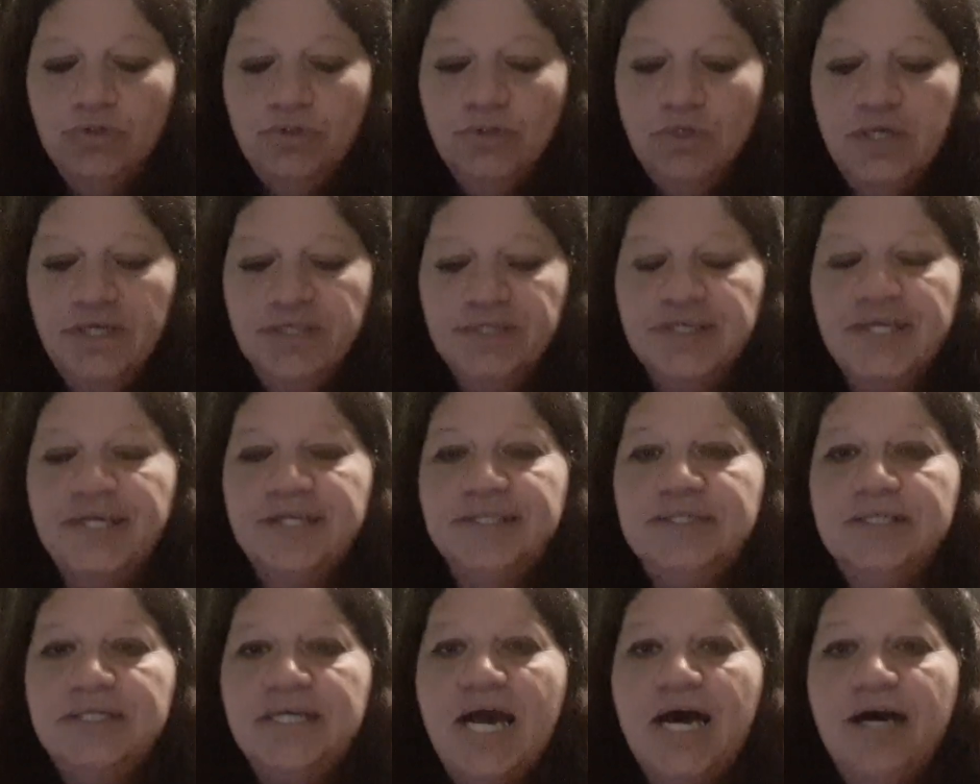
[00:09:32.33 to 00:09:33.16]

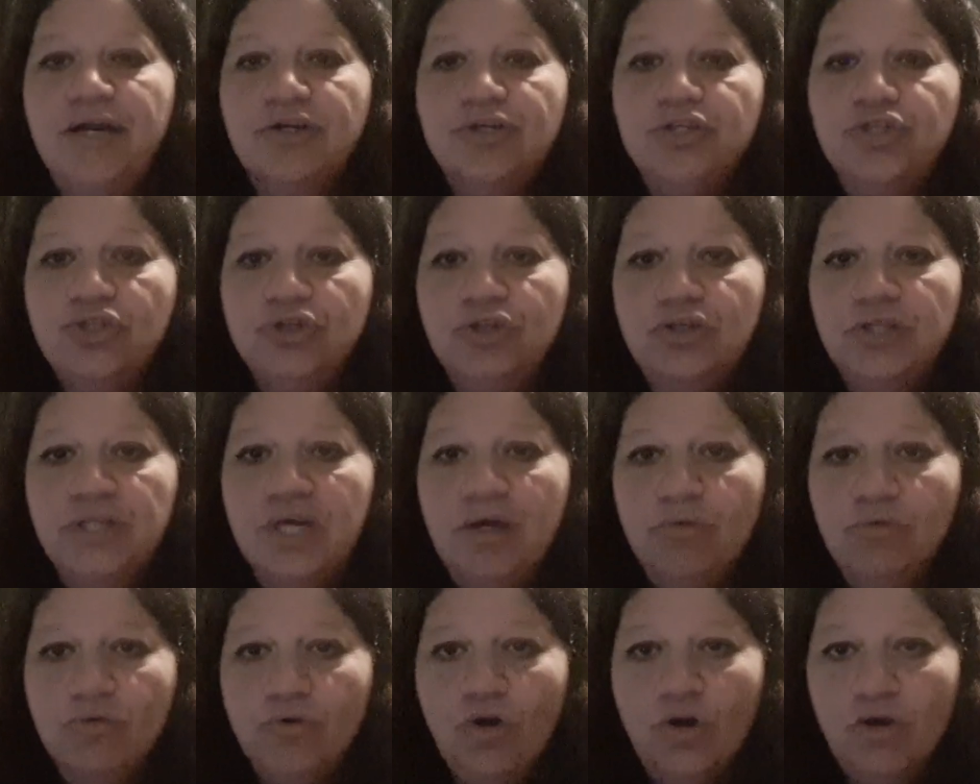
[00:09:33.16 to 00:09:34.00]
It's the attitude
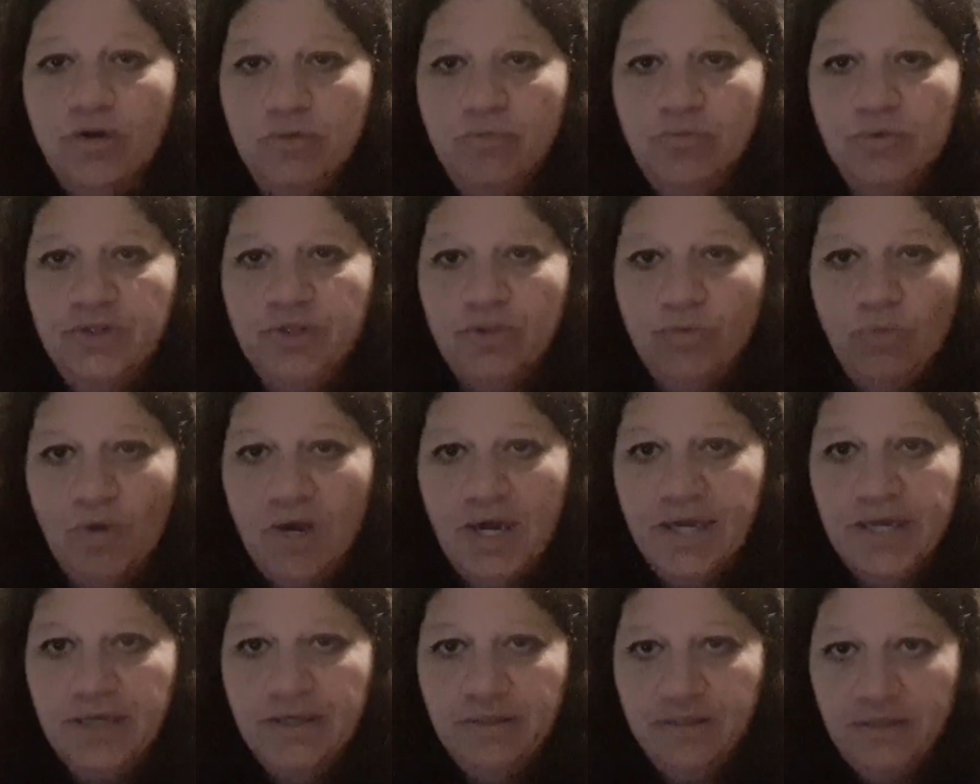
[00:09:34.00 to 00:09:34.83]
that will go with the
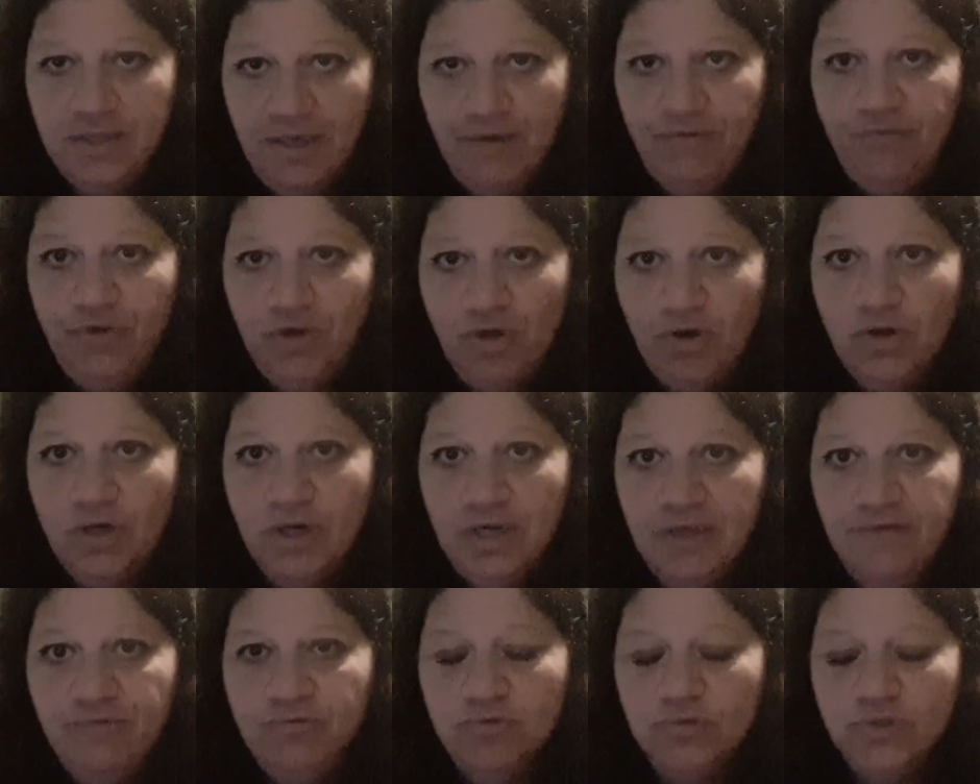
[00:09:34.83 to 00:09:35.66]
way if you're going to
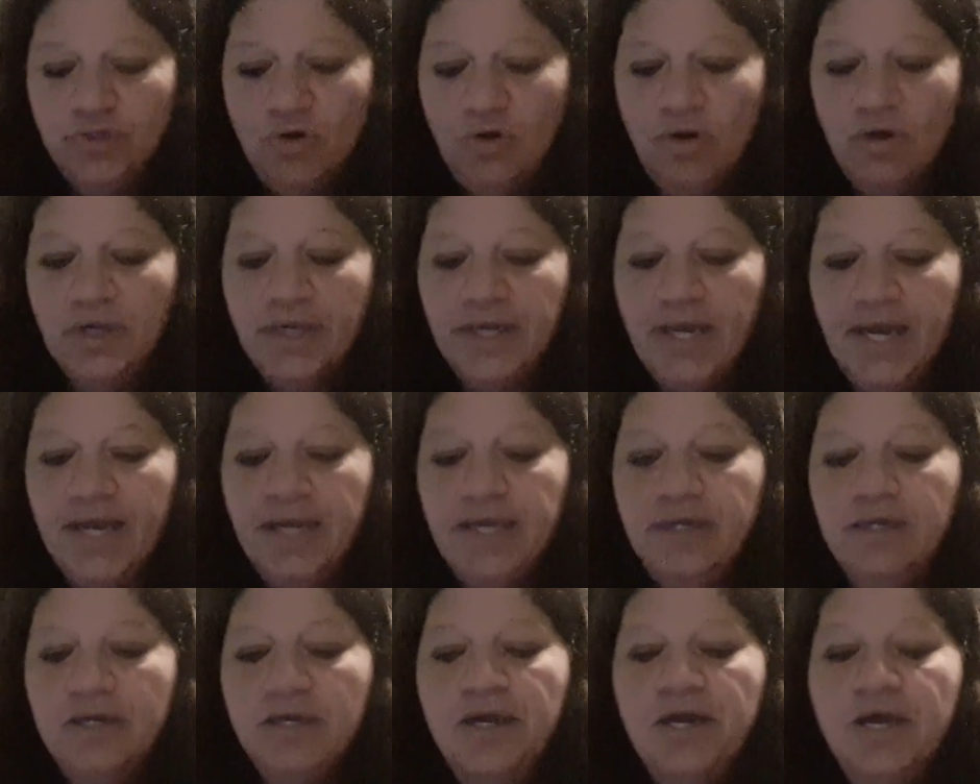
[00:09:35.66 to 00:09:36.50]
live or die, okay?